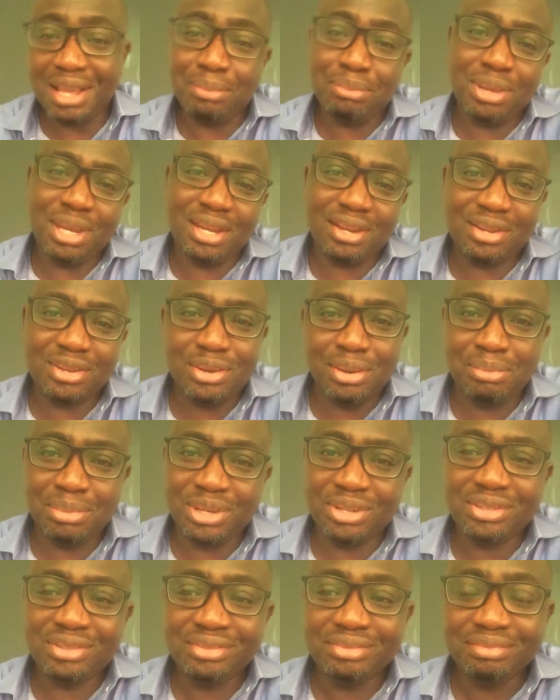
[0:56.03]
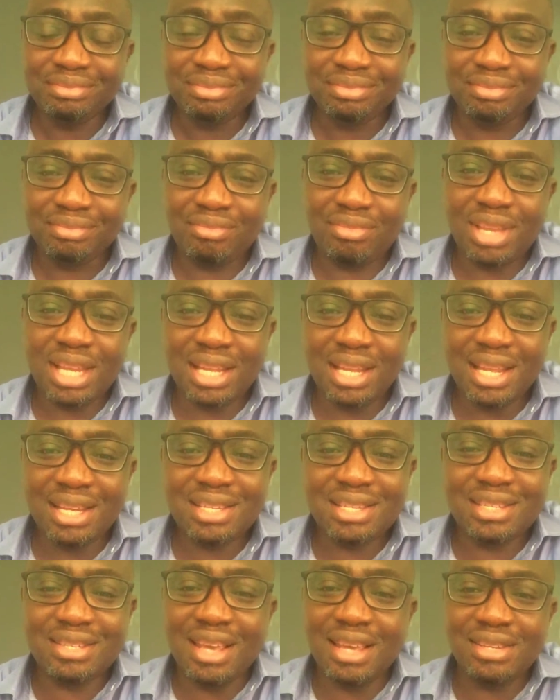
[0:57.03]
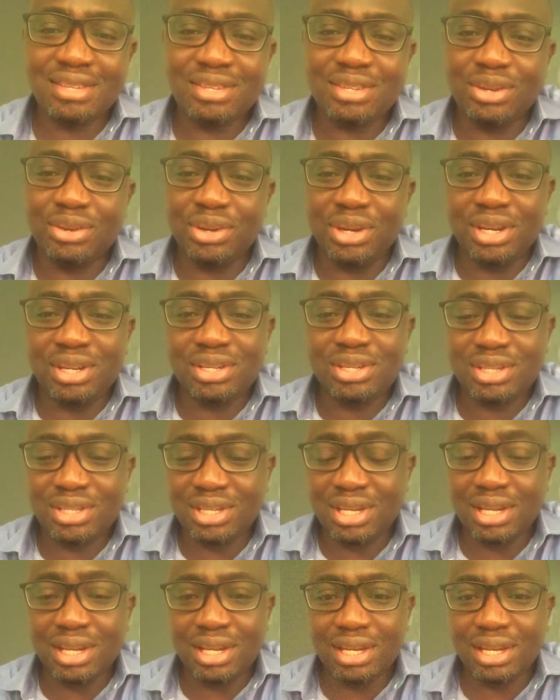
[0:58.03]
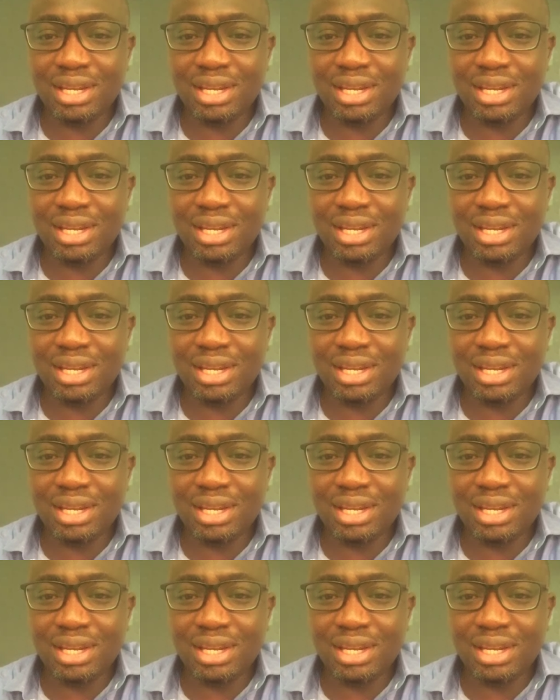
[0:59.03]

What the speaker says: I mean, come on, let's get serious.